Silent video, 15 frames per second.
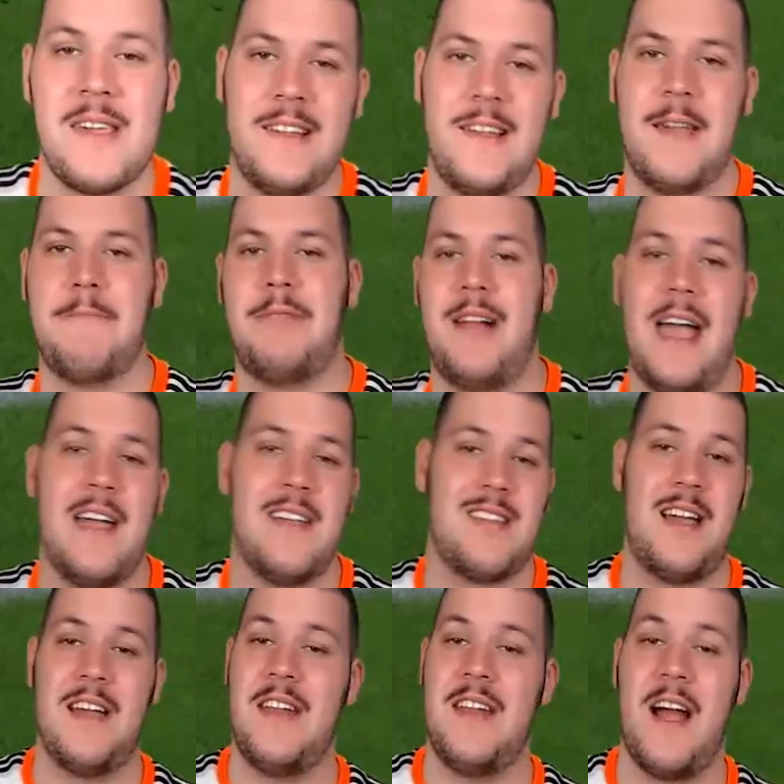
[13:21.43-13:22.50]
League players
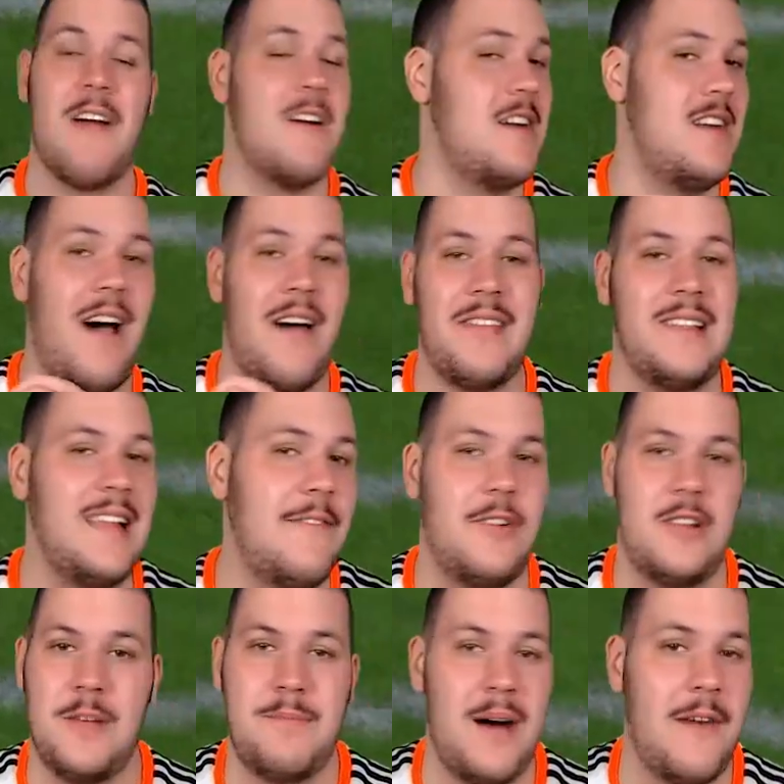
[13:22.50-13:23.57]
are another level
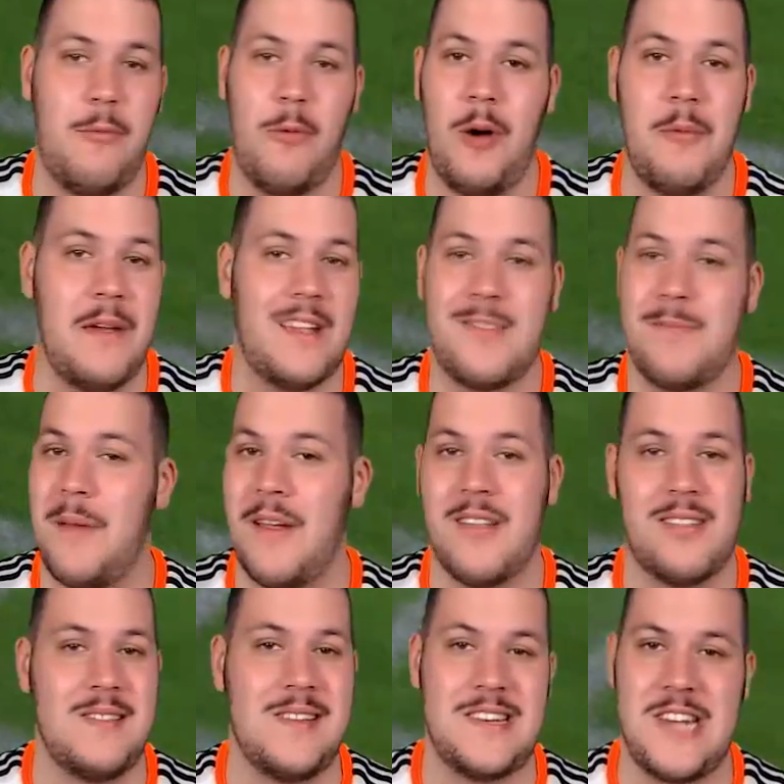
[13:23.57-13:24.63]
above what we experienced
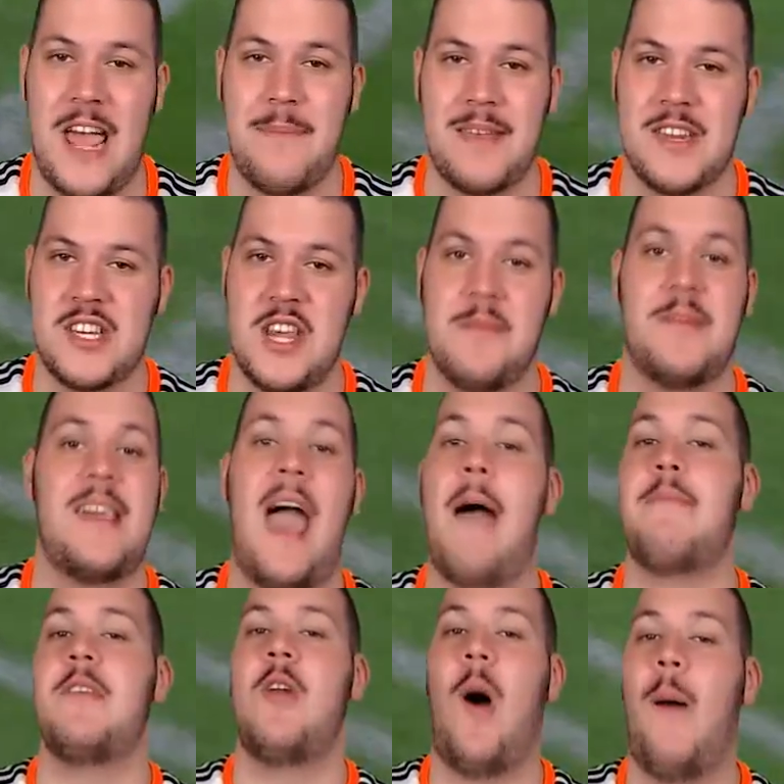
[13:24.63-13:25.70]
in the Championship.
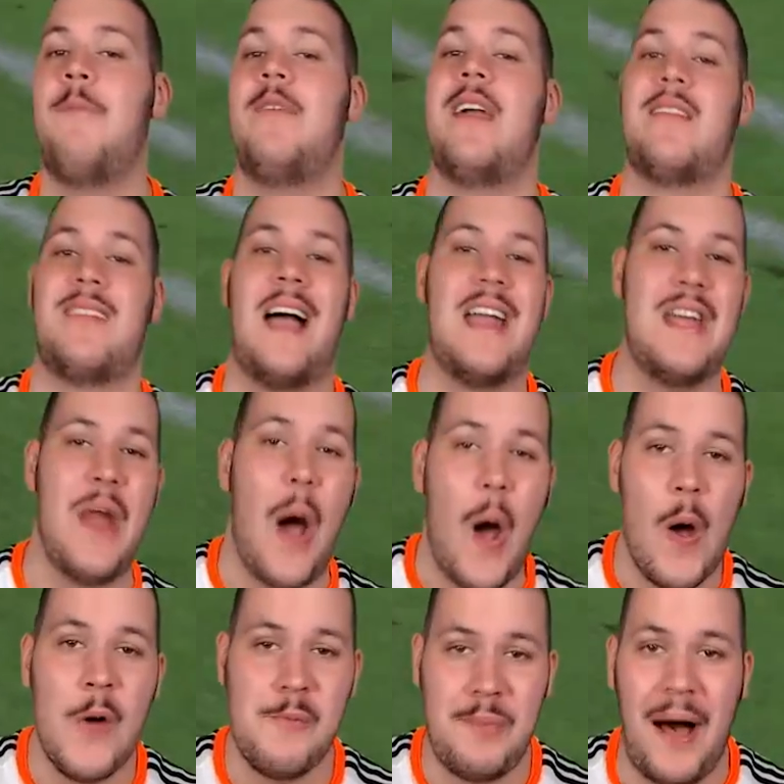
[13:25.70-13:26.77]
Captain Obvious, I
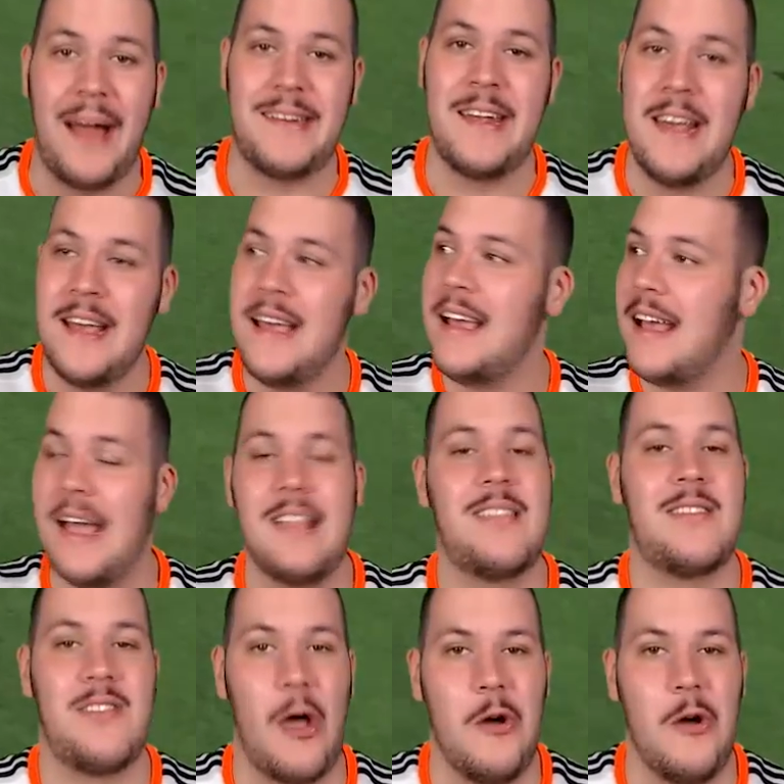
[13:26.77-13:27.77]
know, but it's so